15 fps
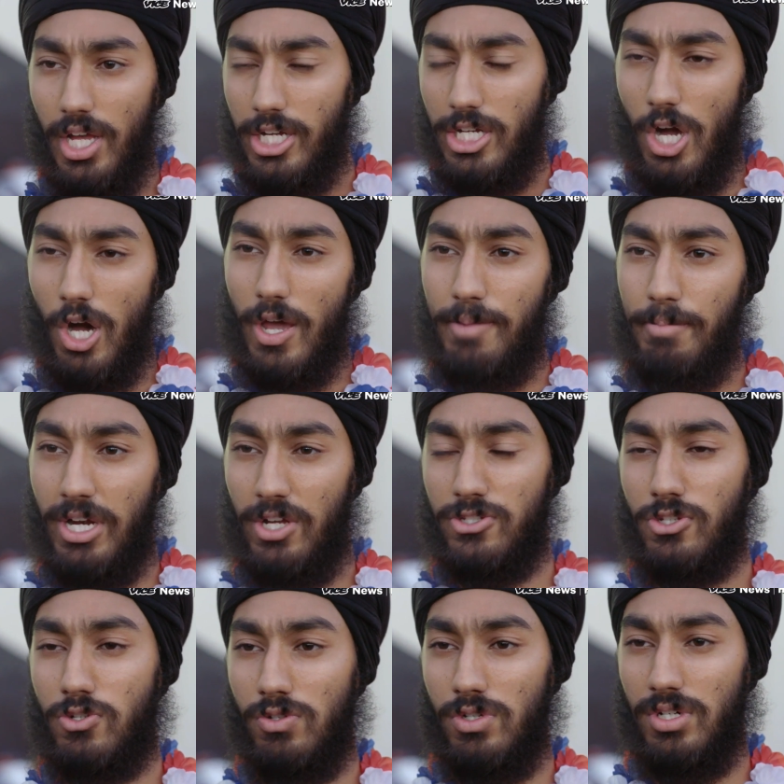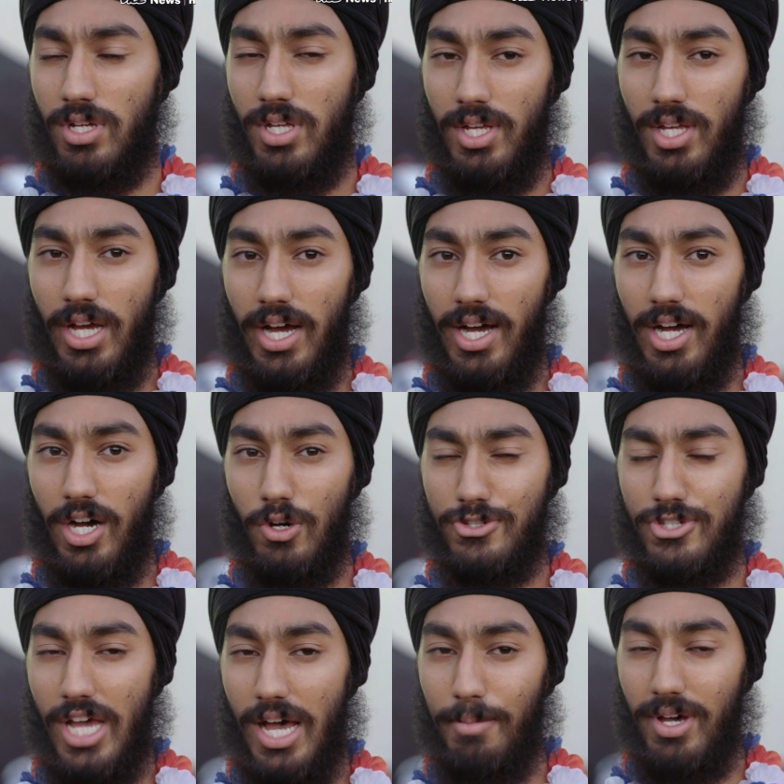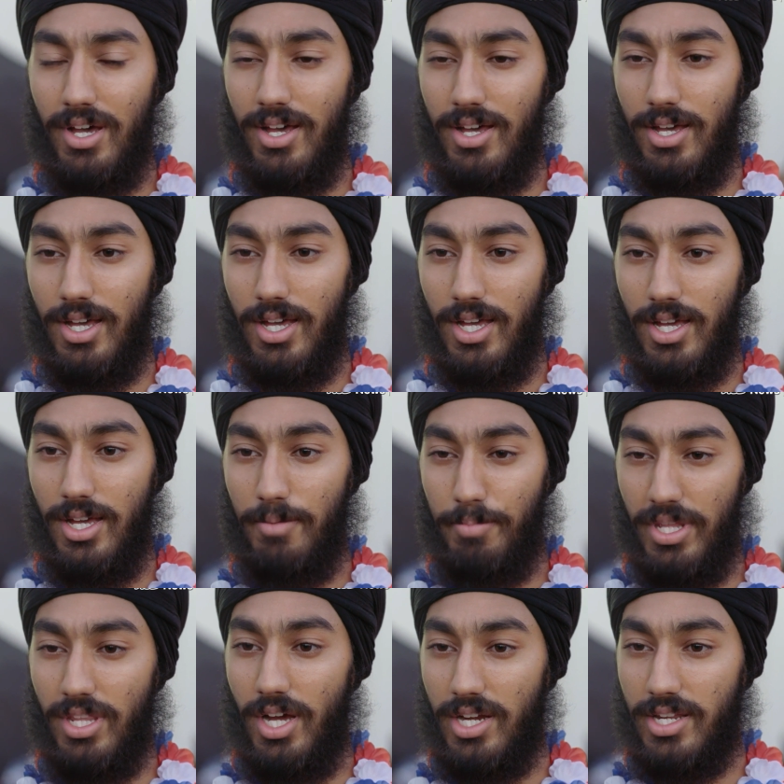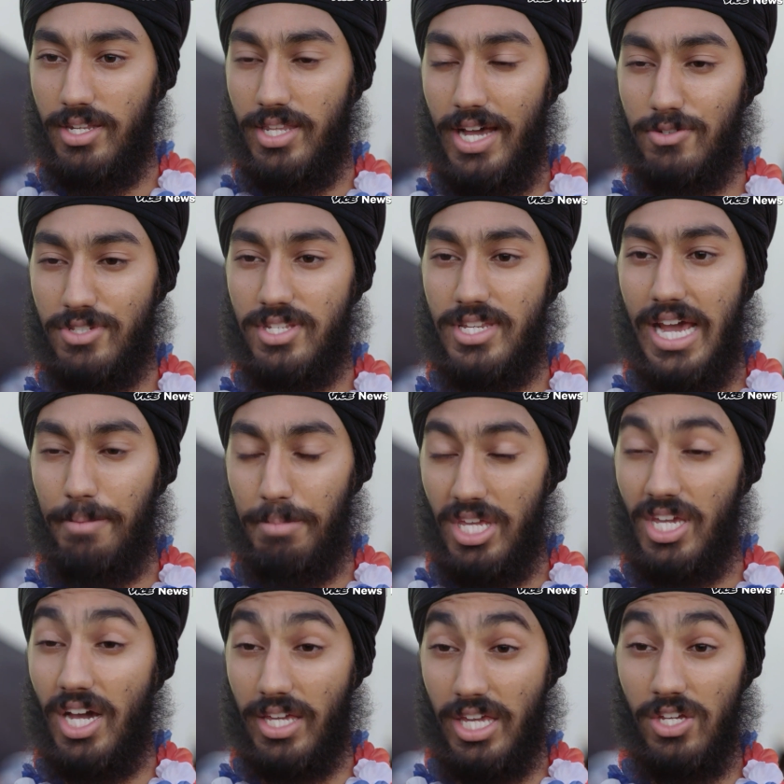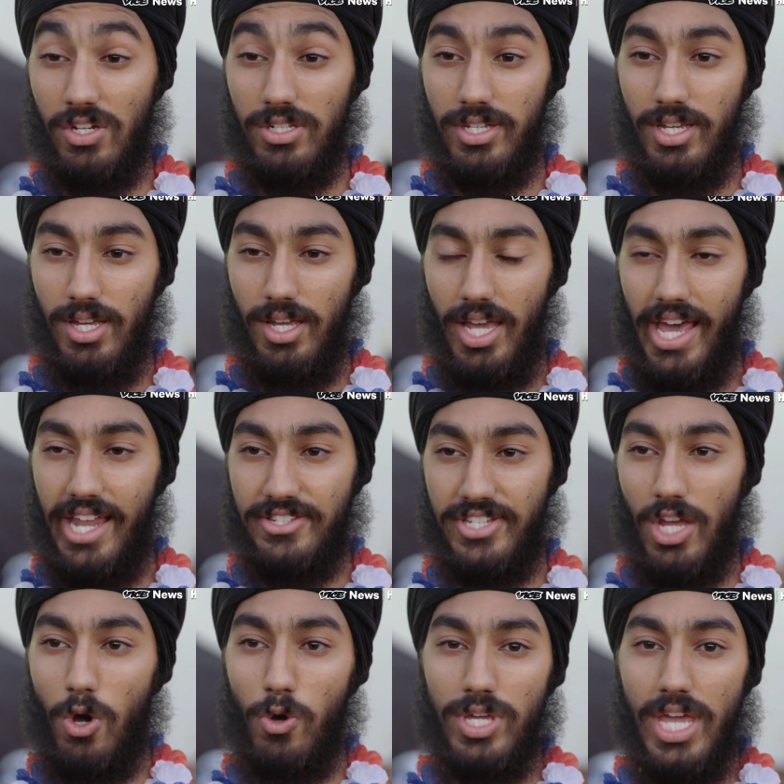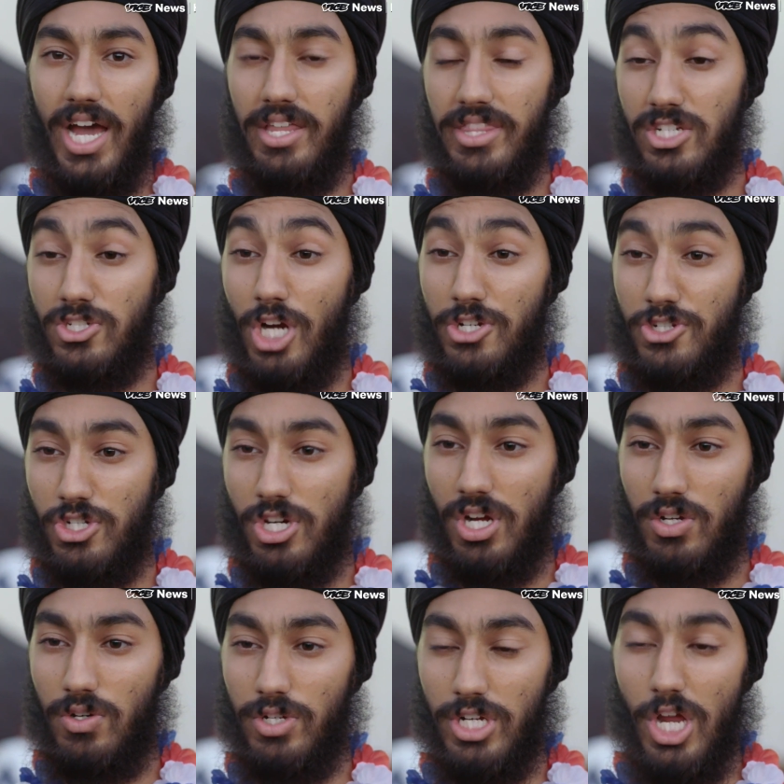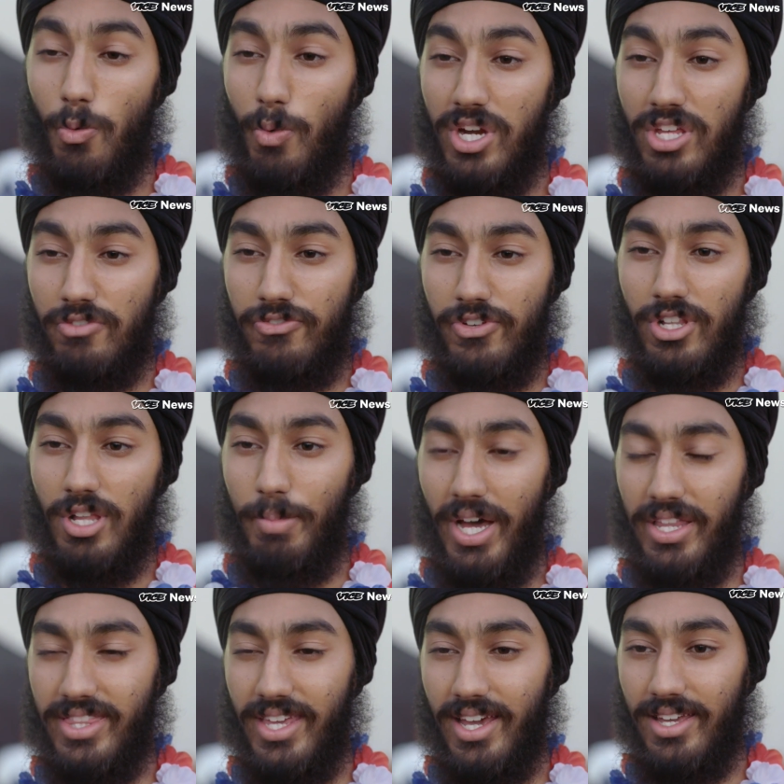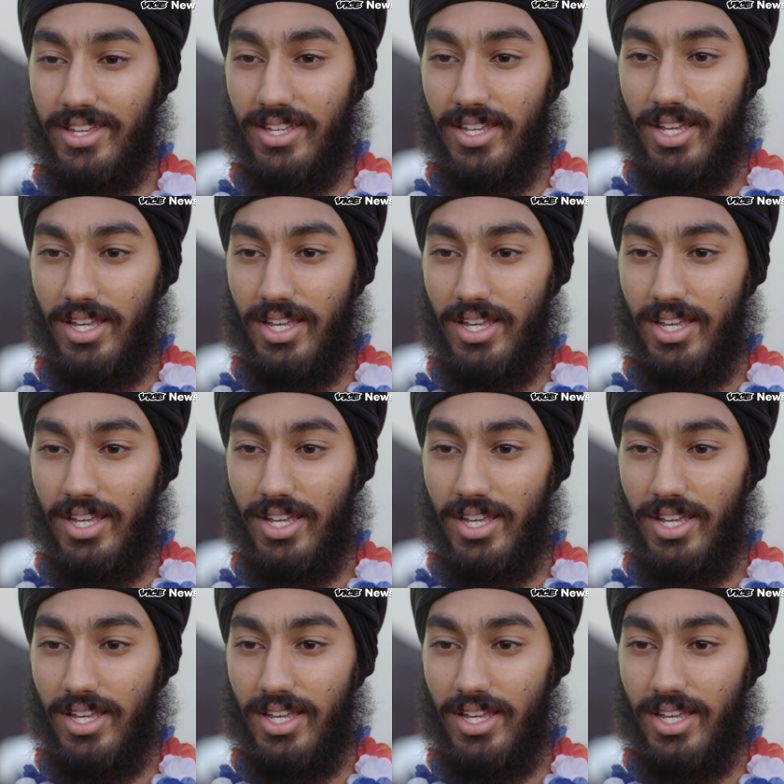You know, in middle school, uh, Osama bin Laden, that was the time he got killed. And say, oh yeah, they shot your uncle, you know, what do you feel about that?